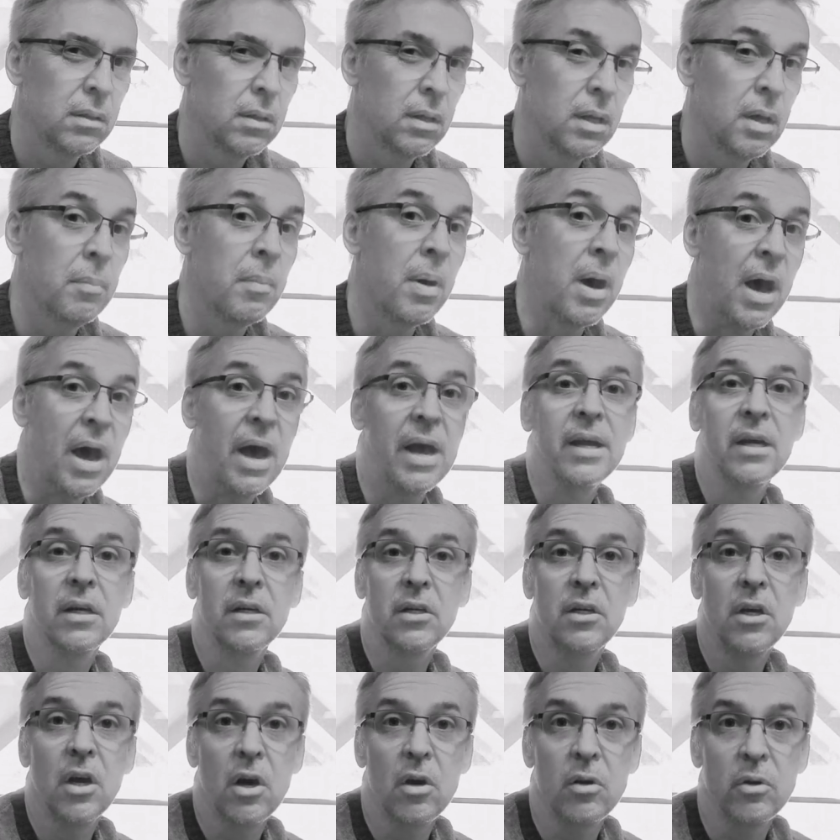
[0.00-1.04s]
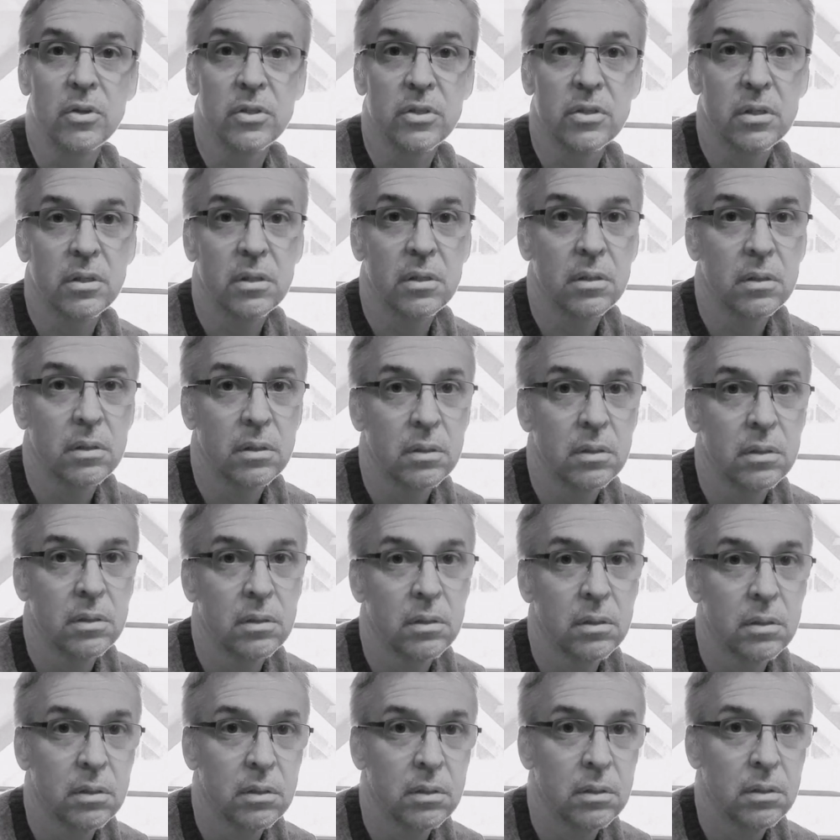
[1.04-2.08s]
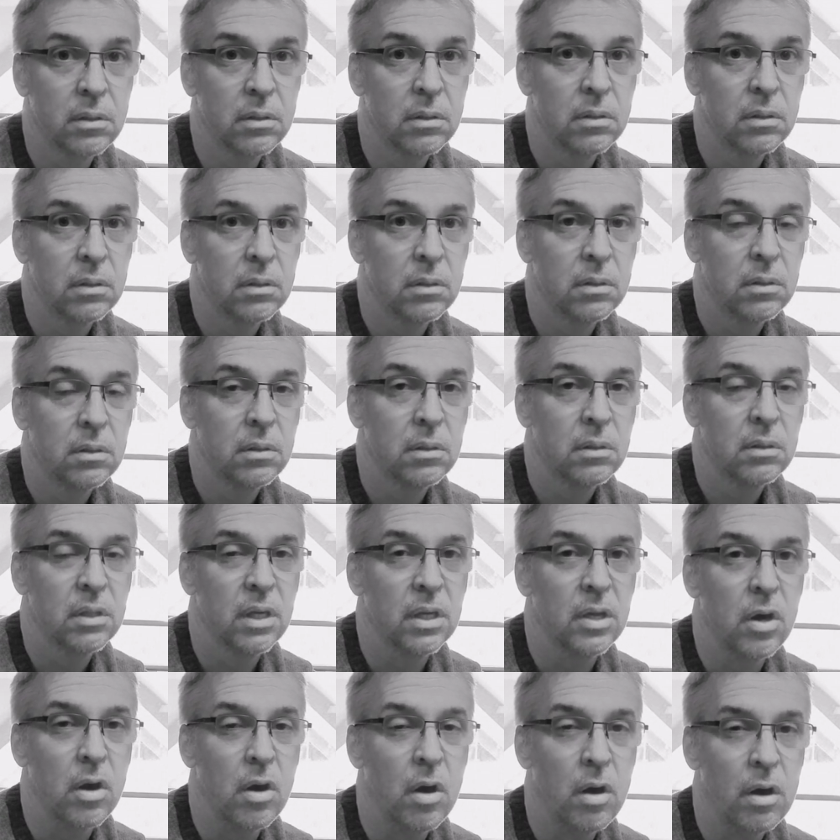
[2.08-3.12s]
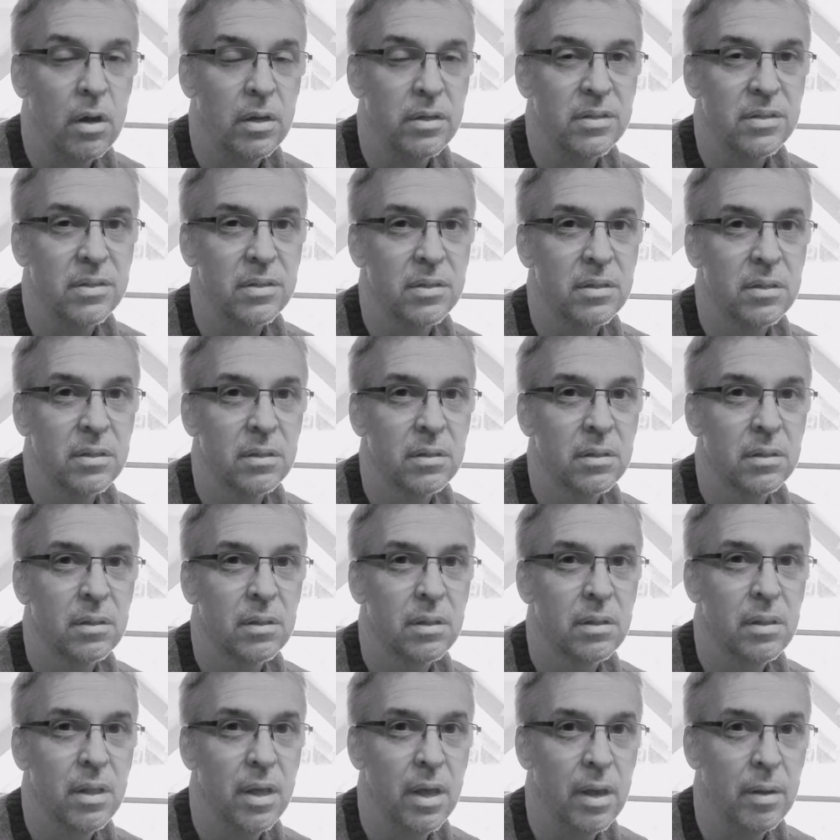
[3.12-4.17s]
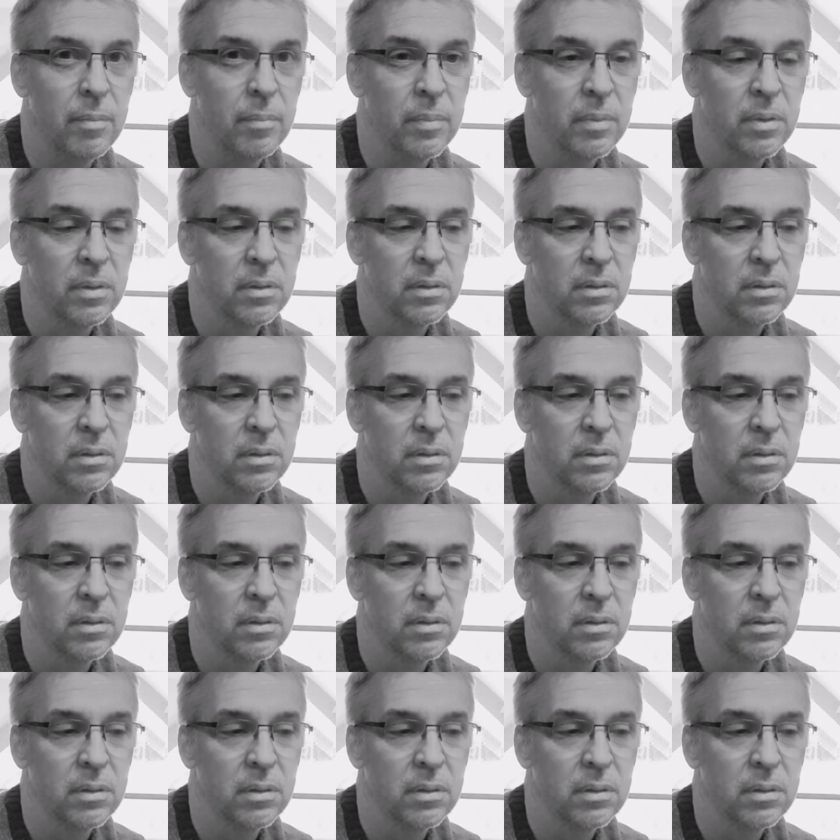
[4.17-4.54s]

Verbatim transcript: Am I a ghost that haunts them?